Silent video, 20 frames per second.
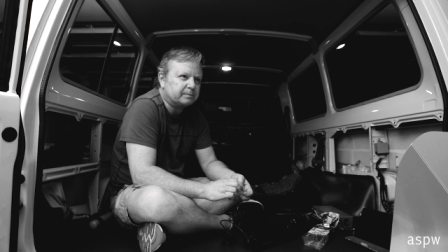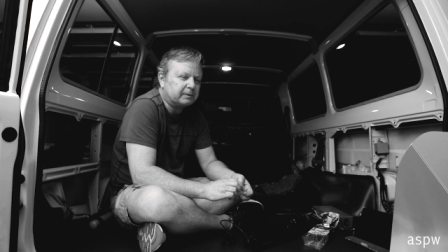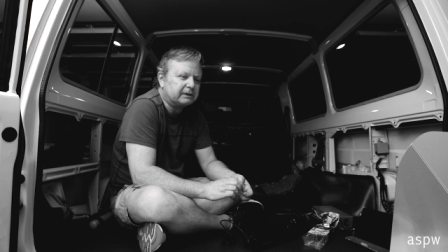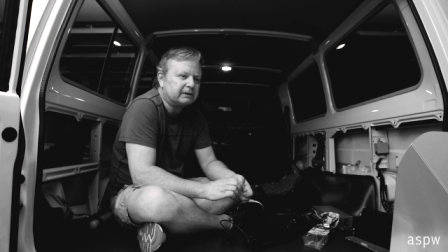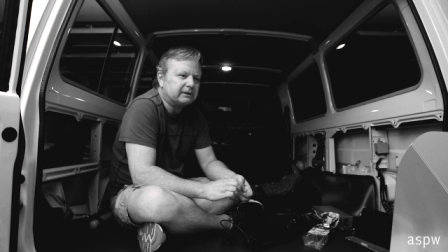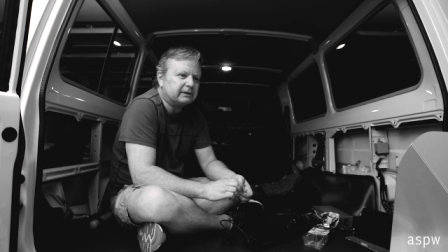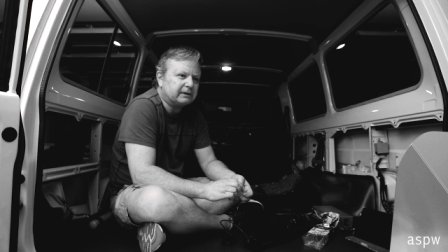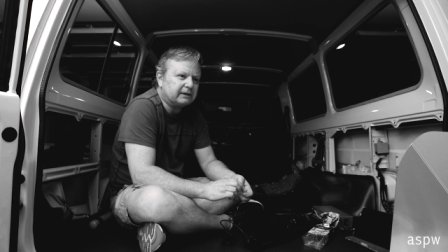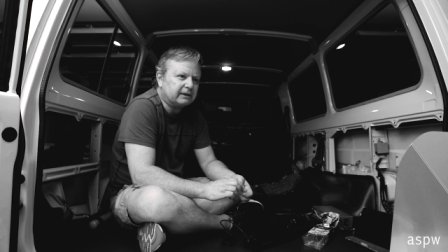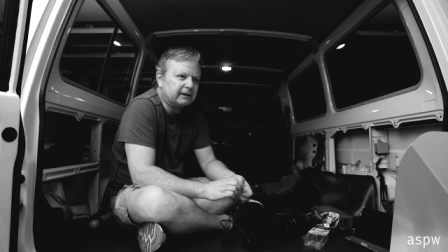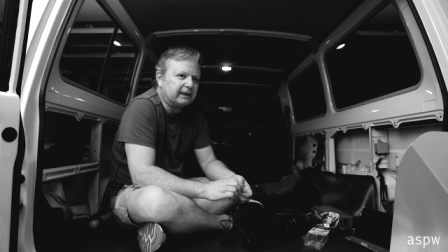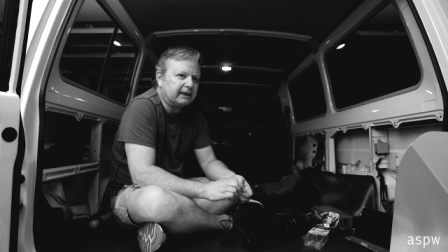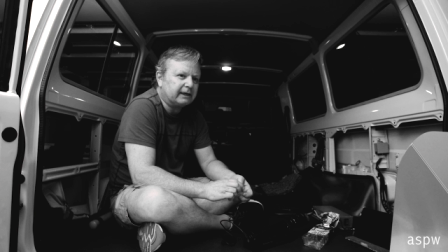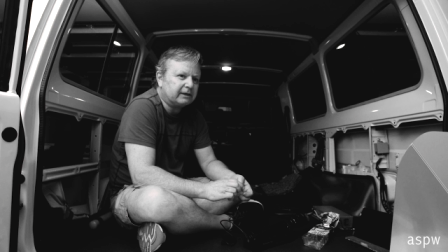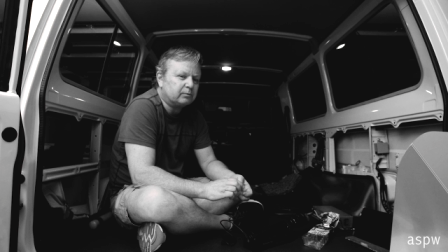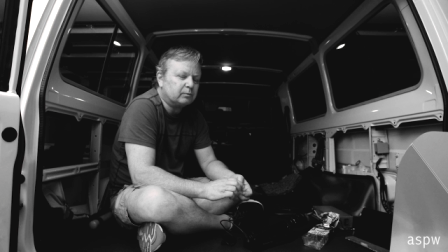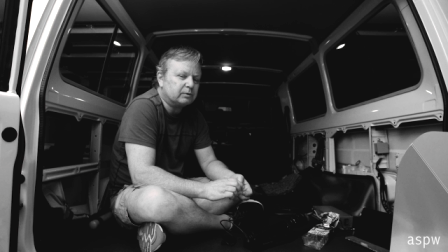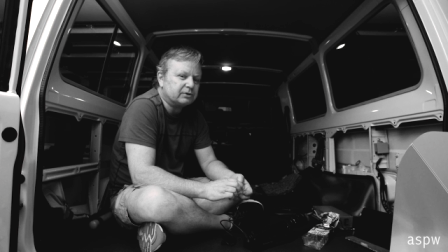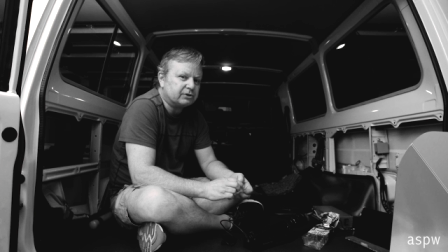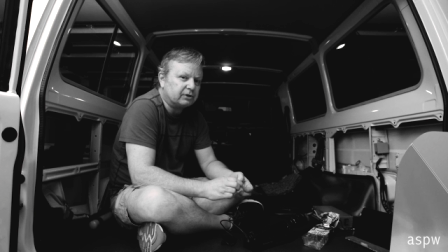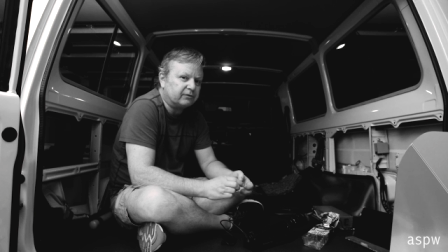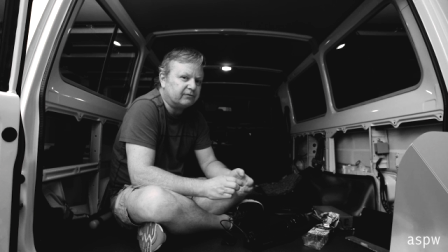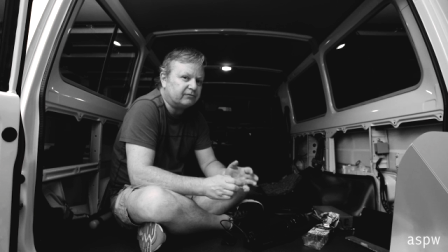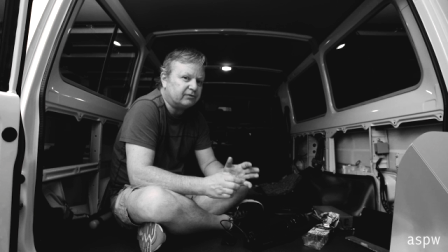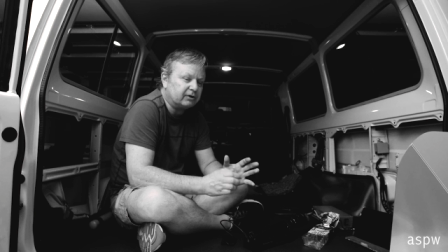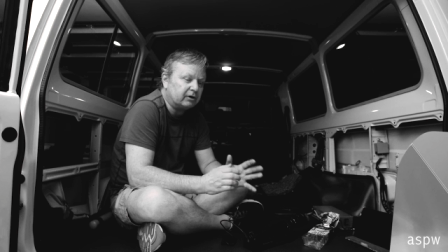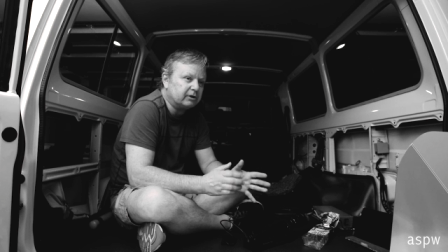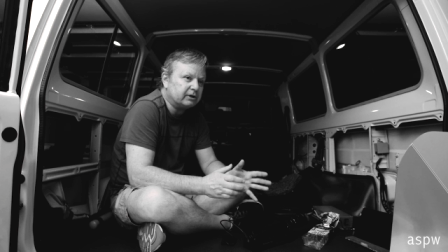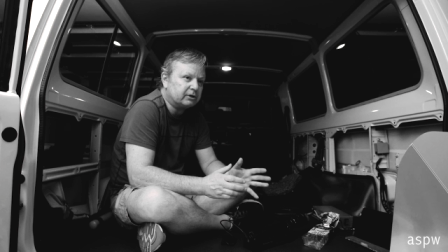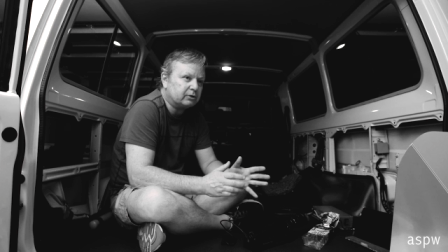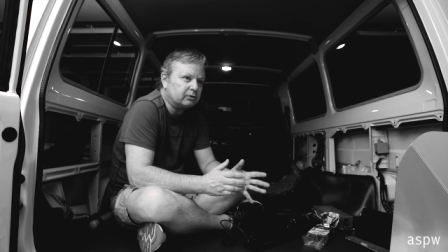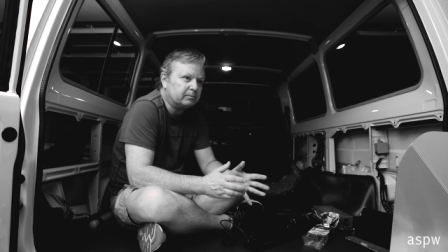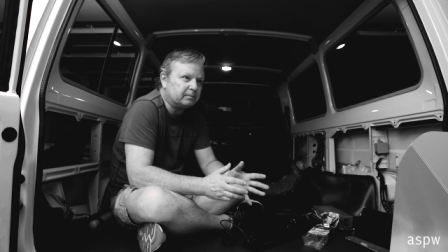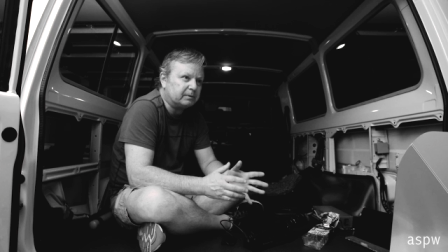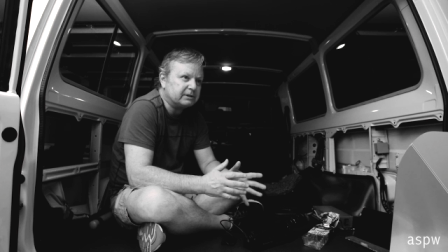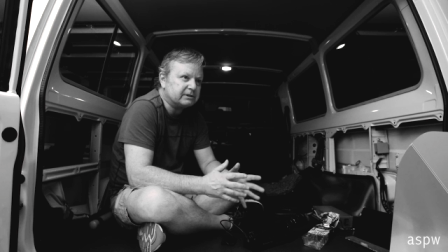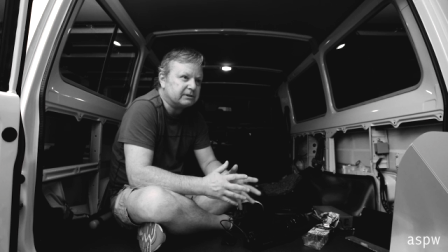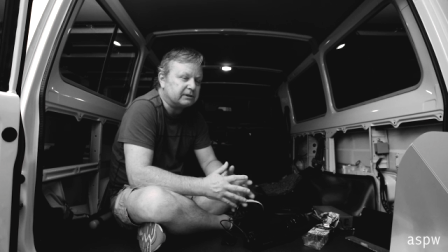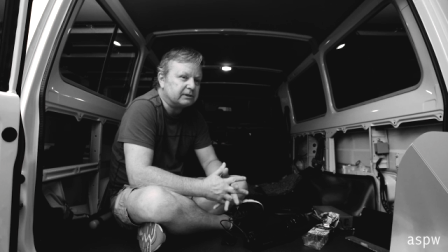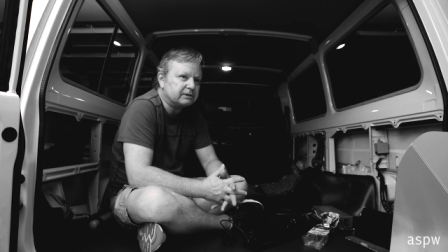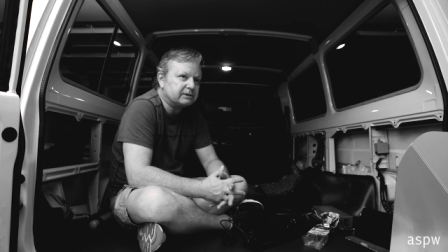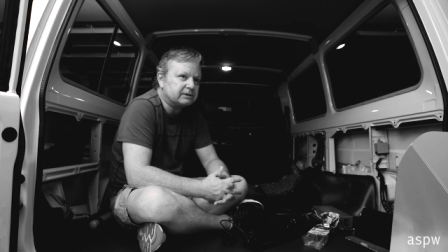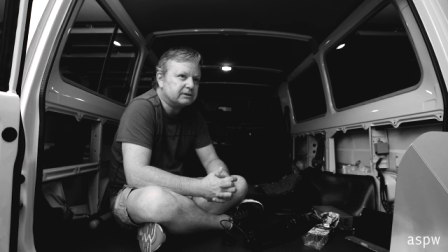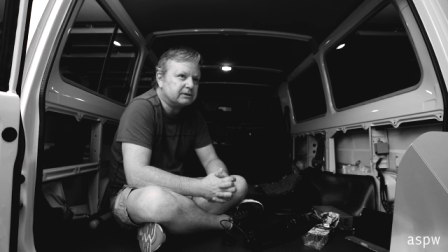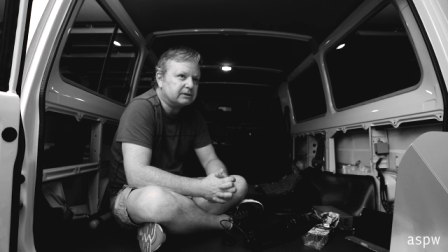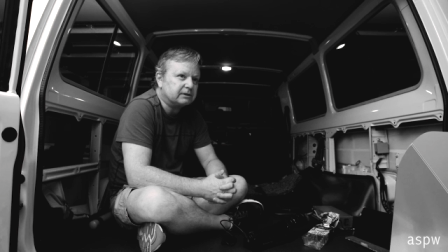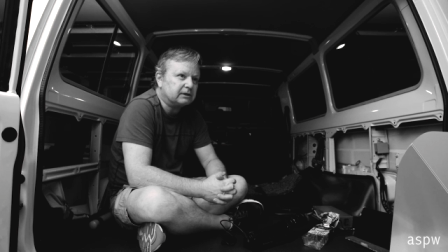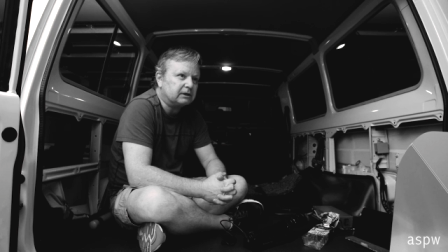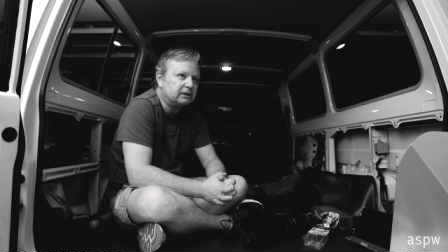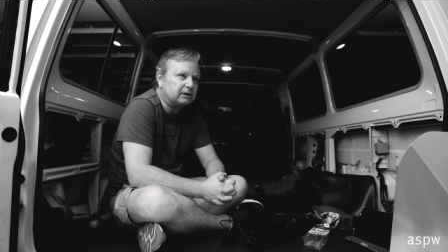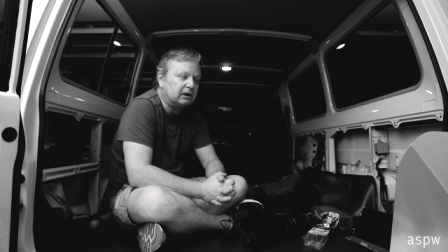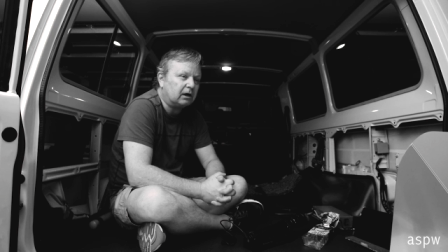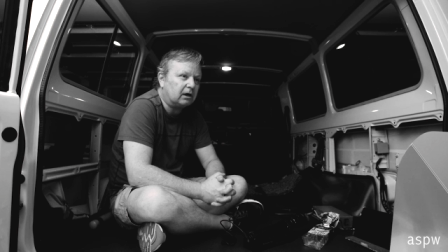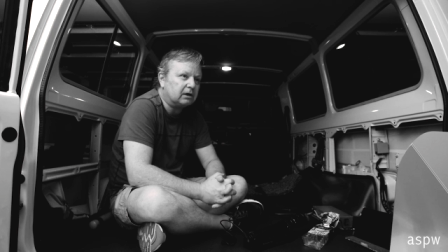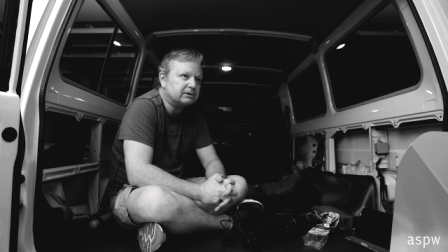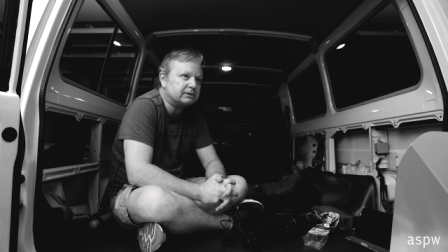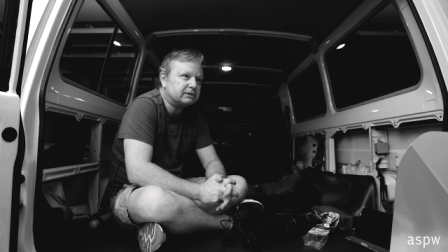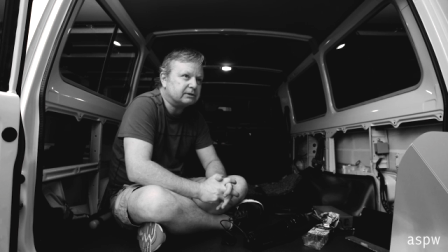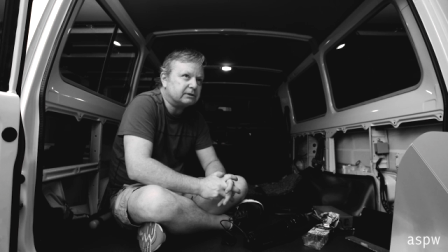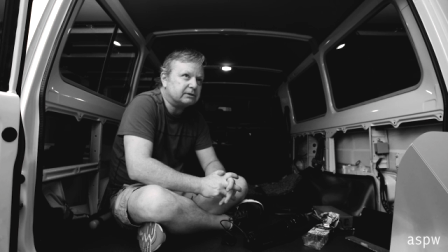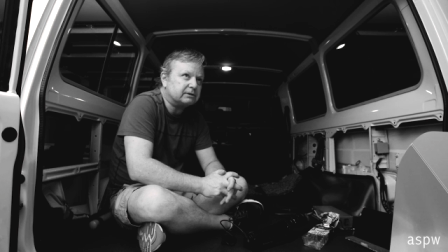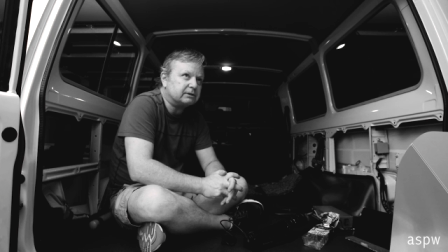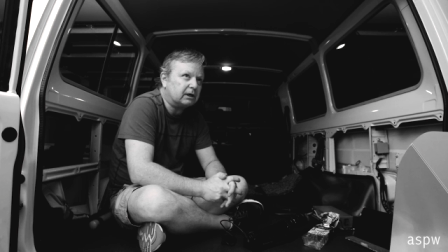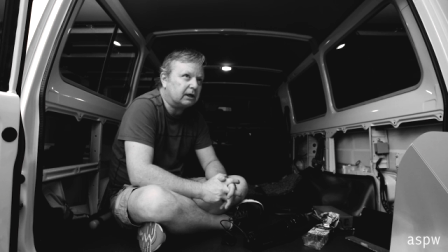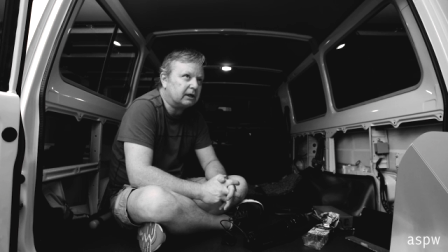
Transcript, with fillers: but it was a very good business that lasted,